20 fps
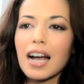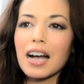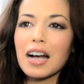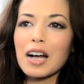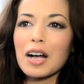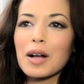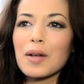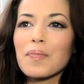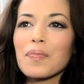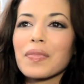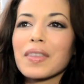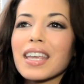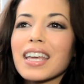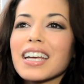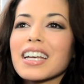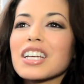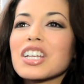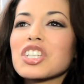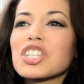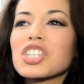um,
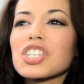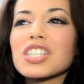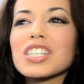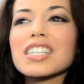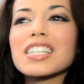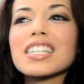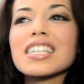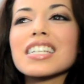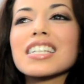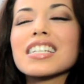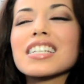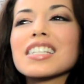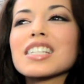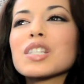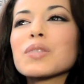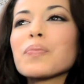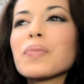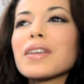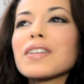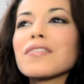she's
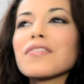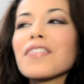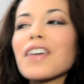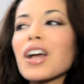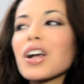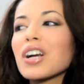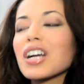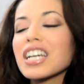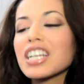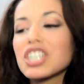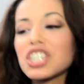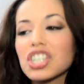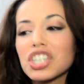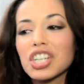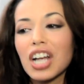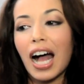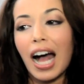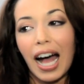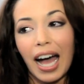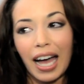been very
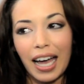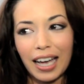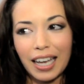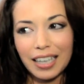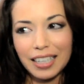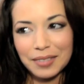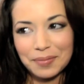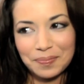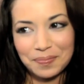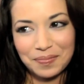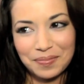shy